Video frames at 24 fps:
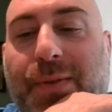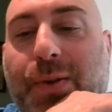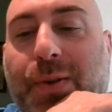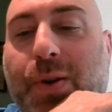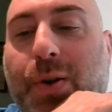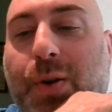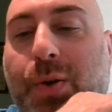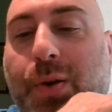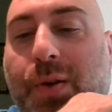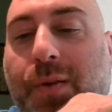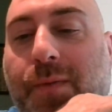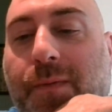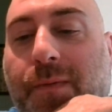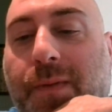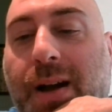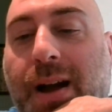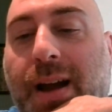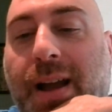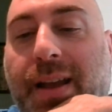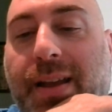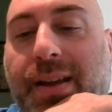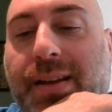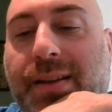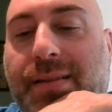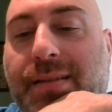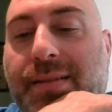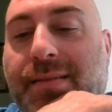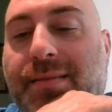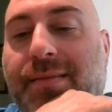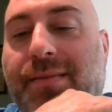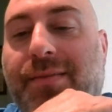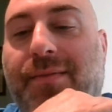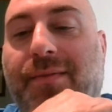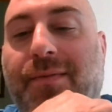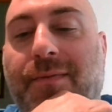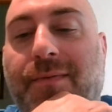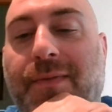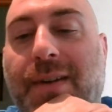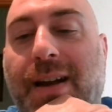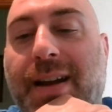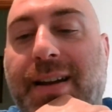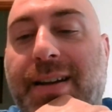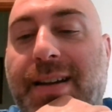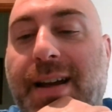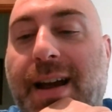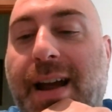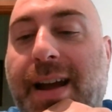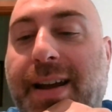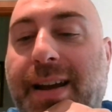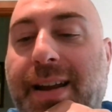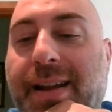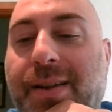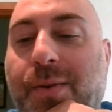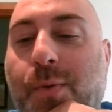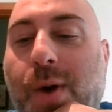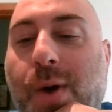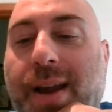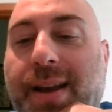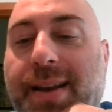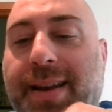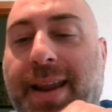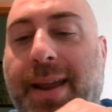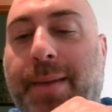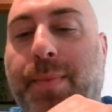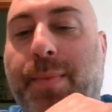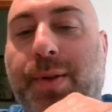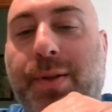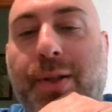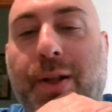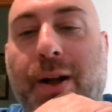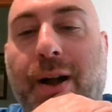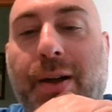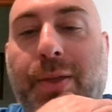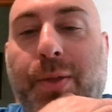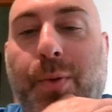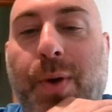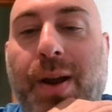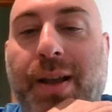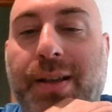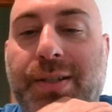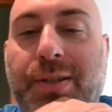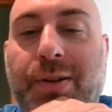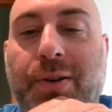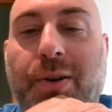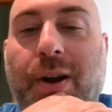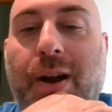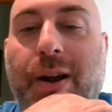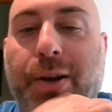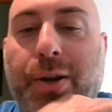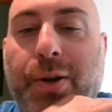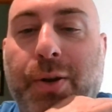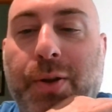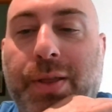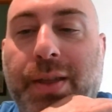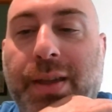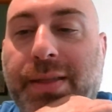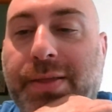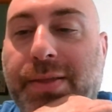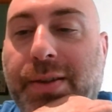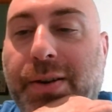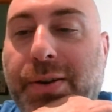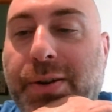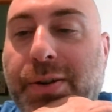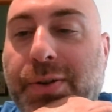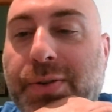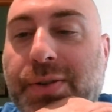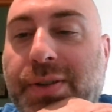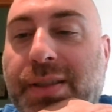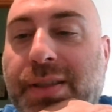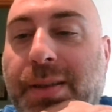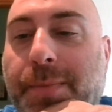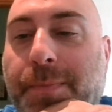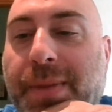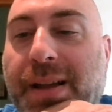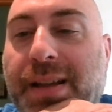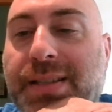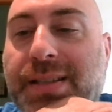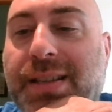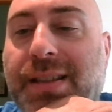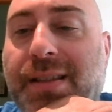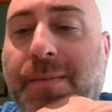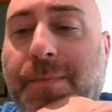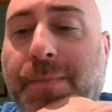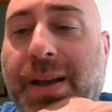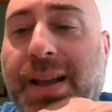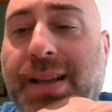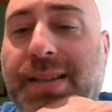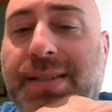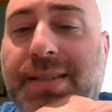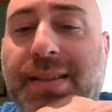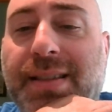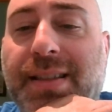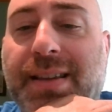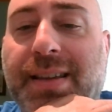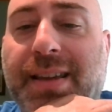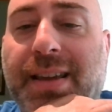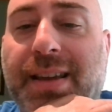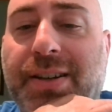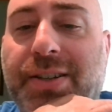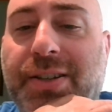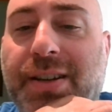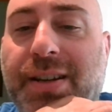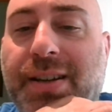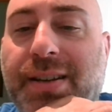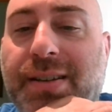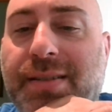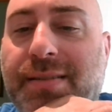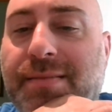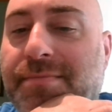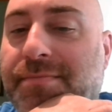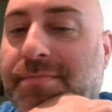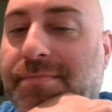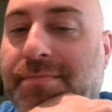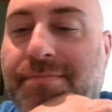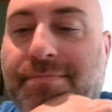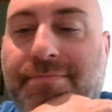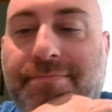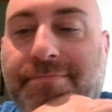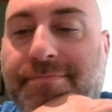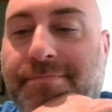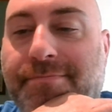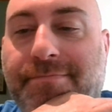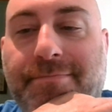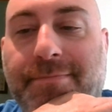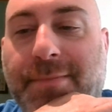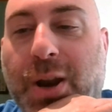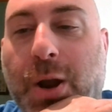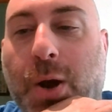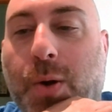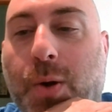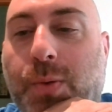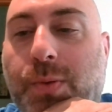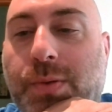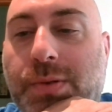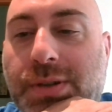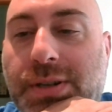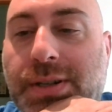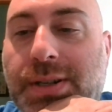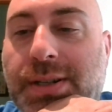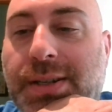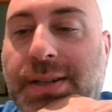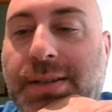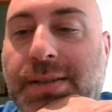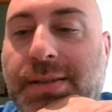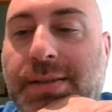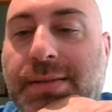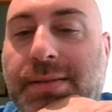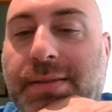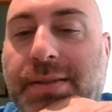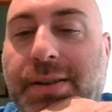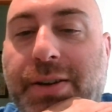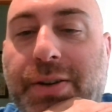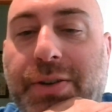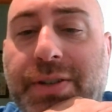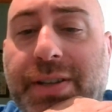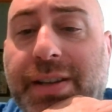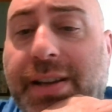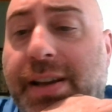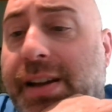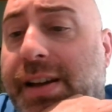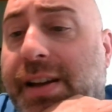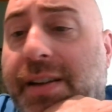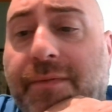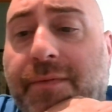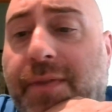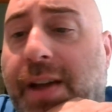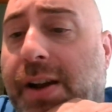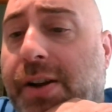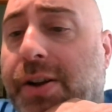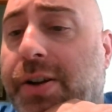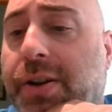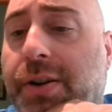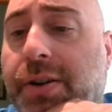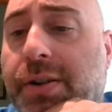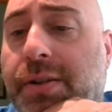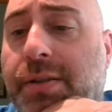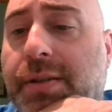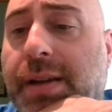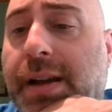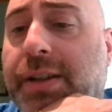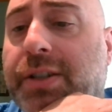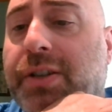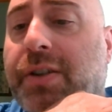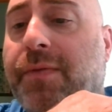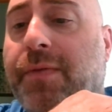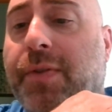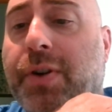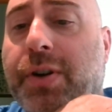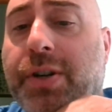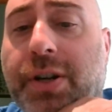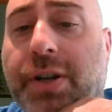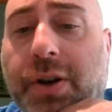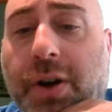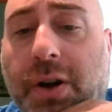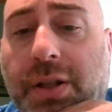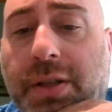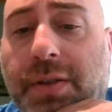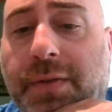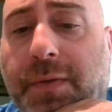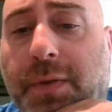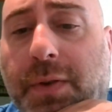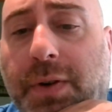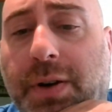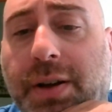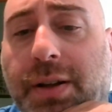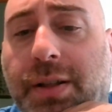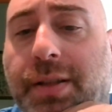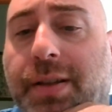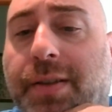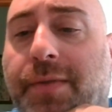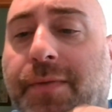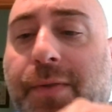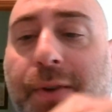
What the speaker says: if you go to a fine dining white tablecloth restaurant, do you think they're using the best of the kitchen? No. Yeah. They're using a conventional extra virgin olive oil,